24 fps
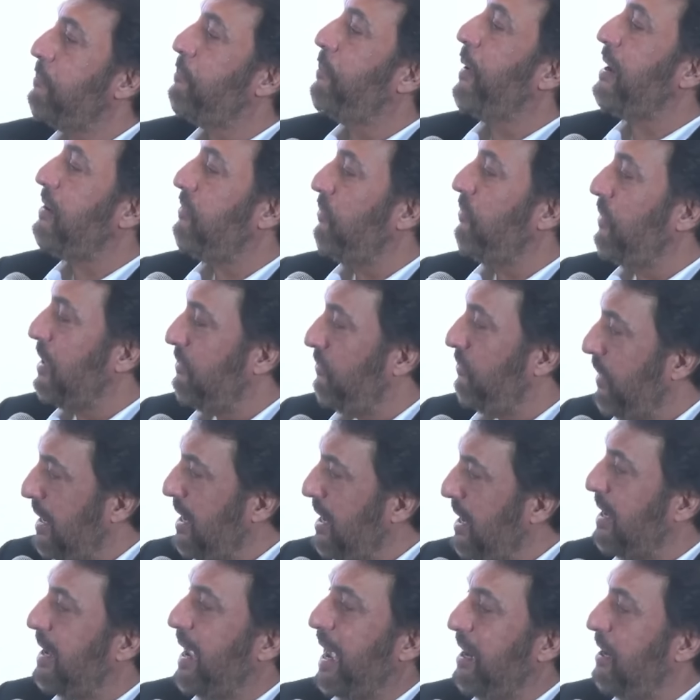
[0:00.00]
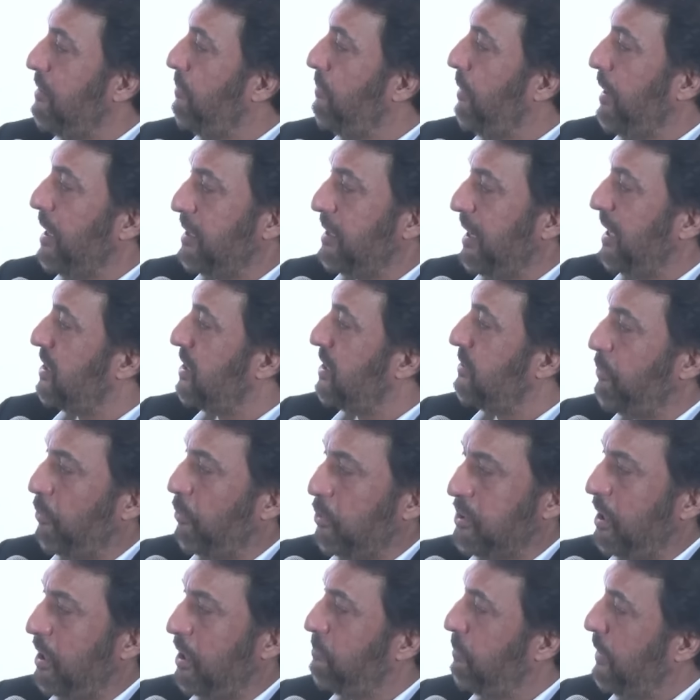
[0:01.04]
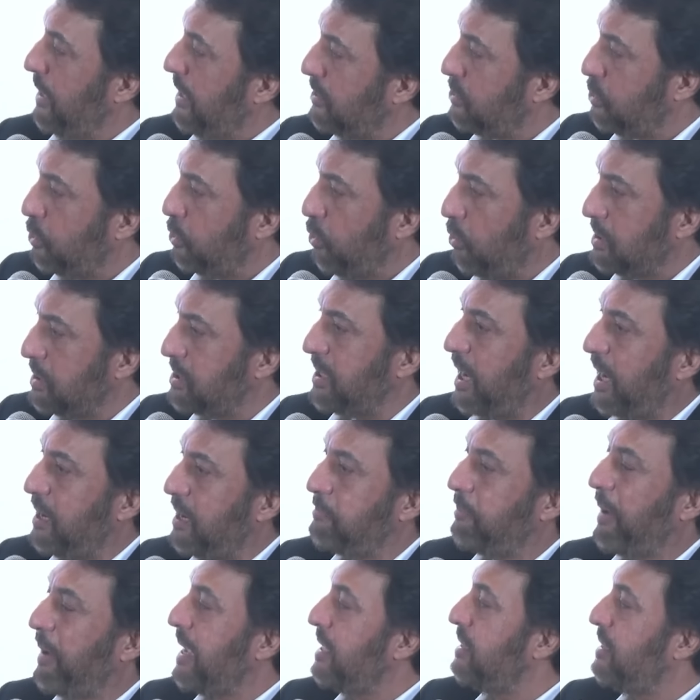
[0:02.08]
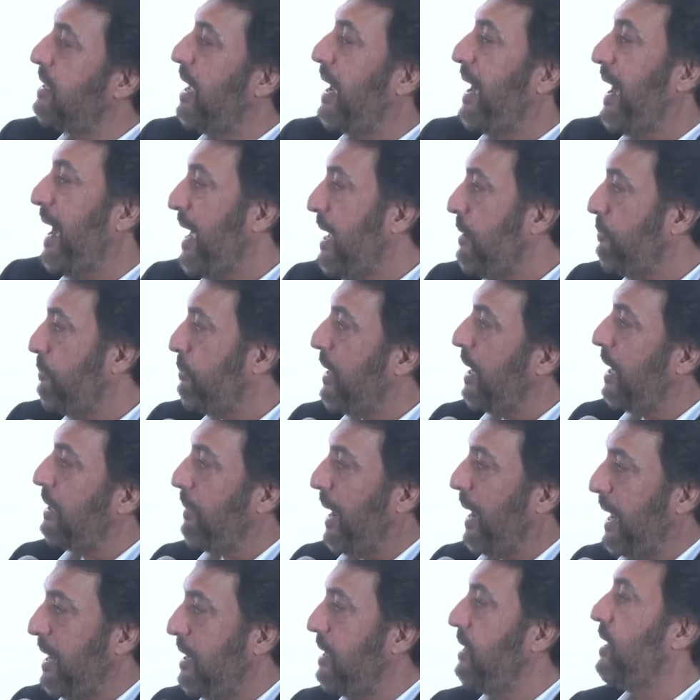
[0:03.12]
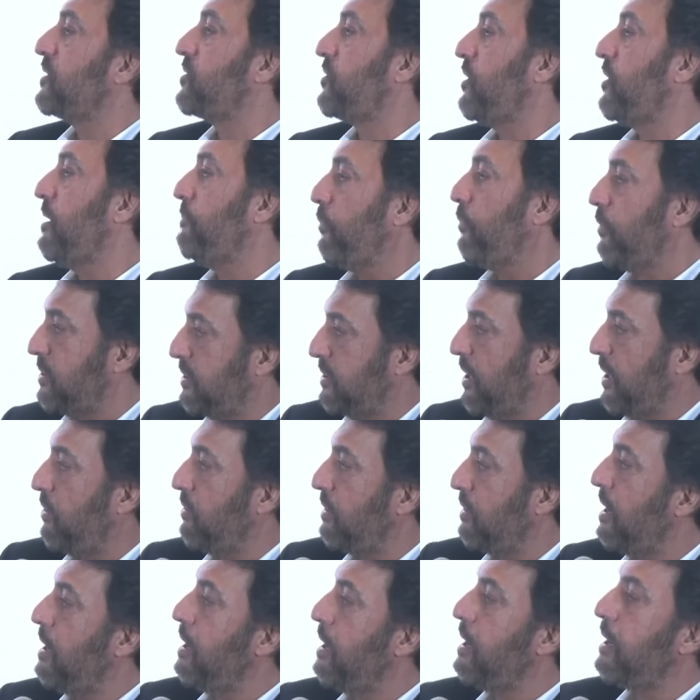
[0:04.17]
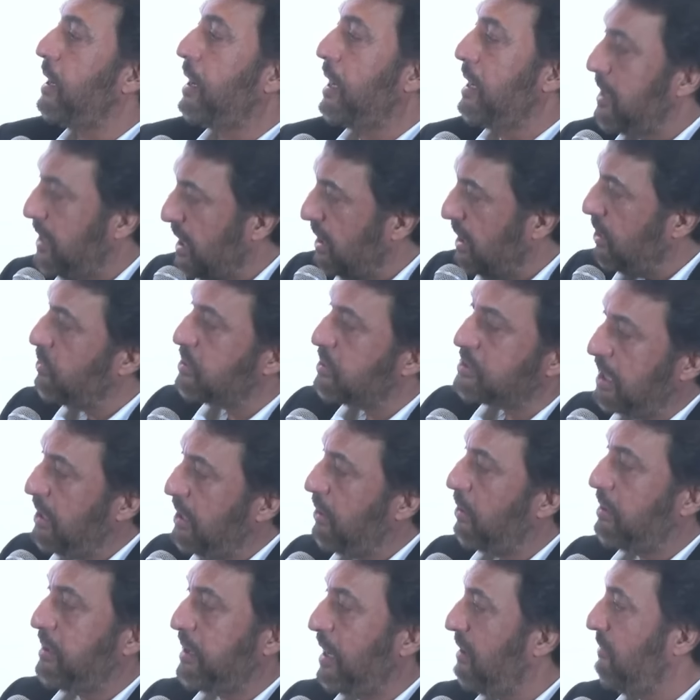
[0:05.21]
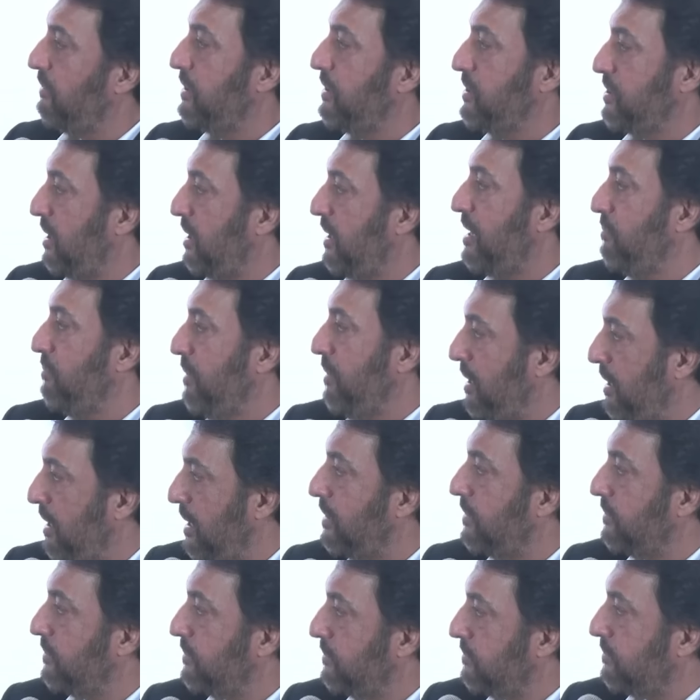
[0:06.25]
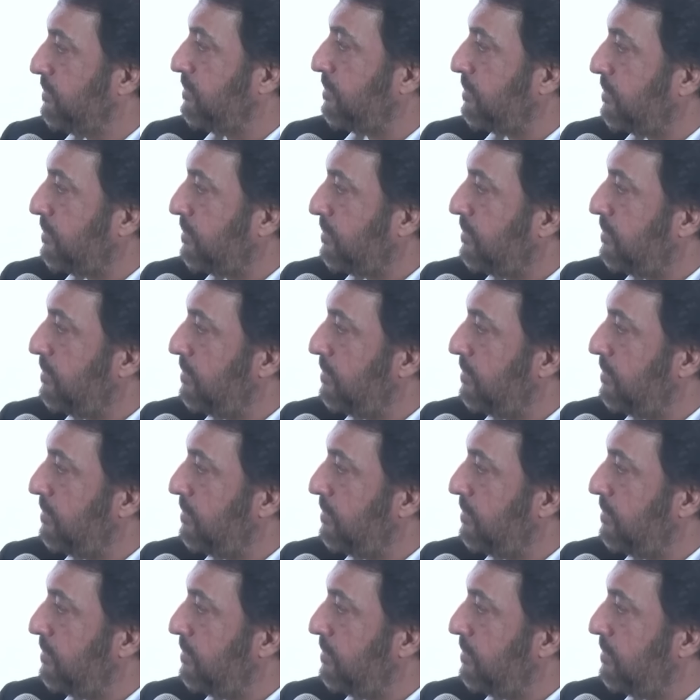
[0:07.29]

but with very calibrated exposure please don't start buying the hype that my industry puts out continuously on television and media okay